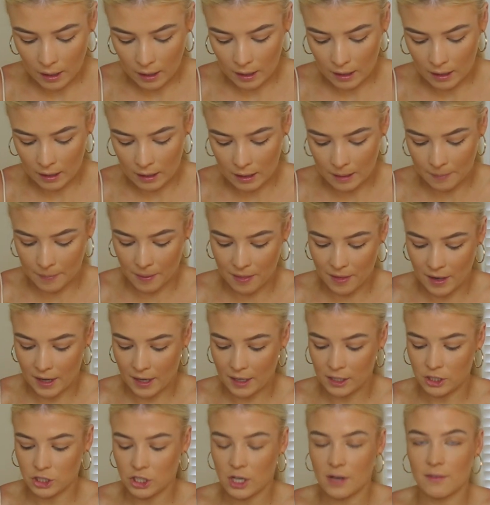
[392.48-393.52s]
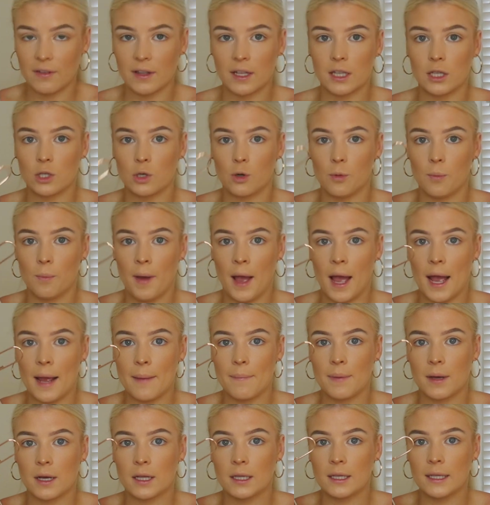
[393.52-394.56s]
um, then I just have like a little
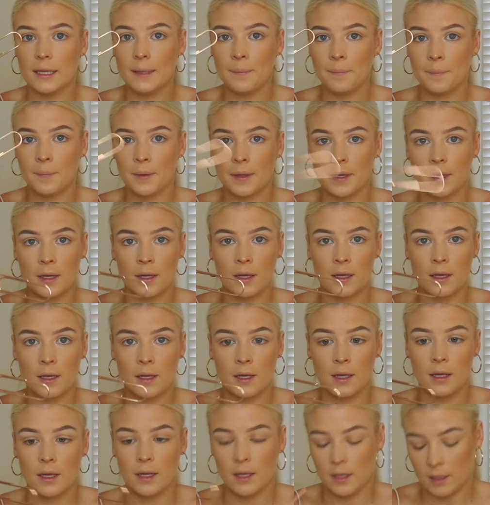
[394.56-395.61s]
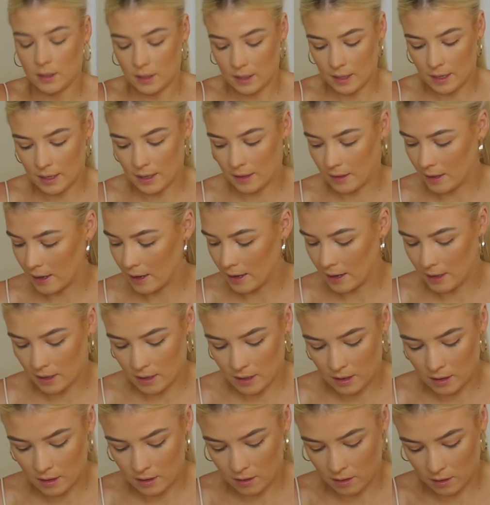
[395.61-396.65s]
paper clip and
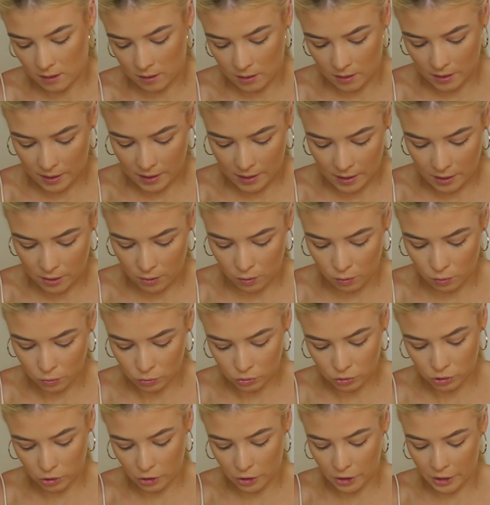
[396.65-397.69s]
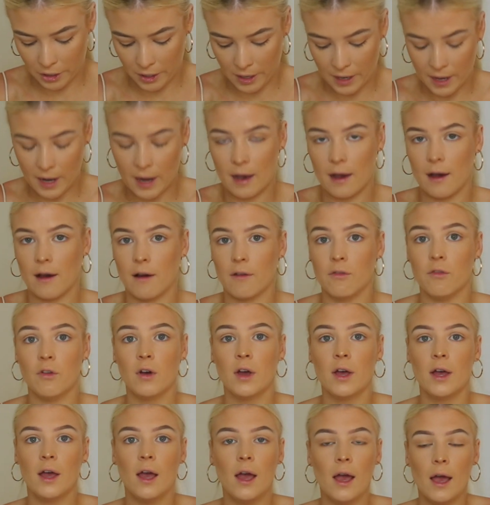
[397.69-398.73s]
then I also have
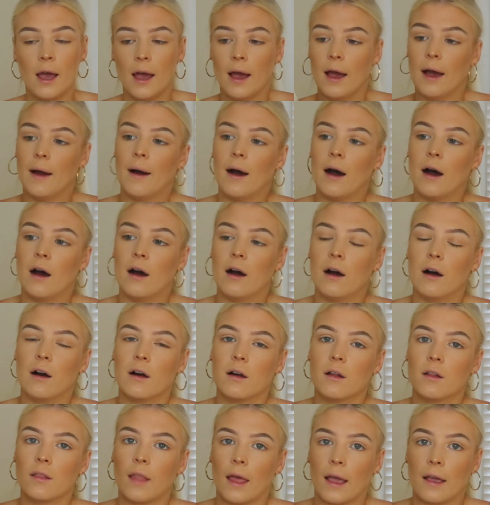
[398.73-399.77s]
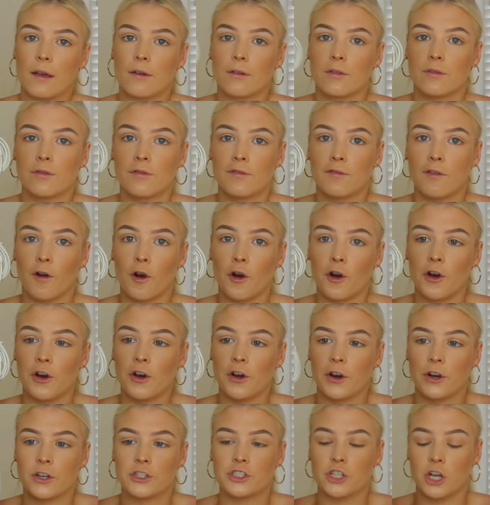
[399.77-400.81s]
uh, like
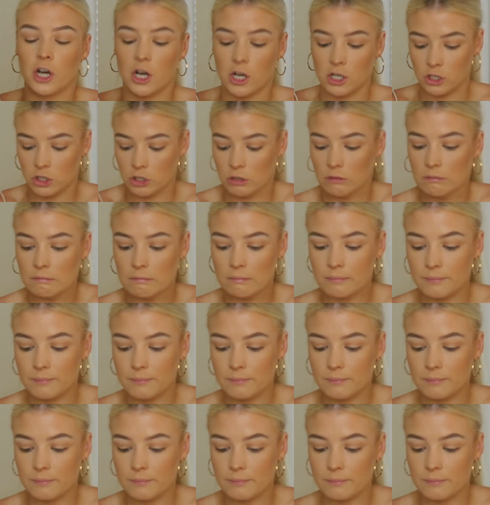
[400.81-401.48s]
phone charge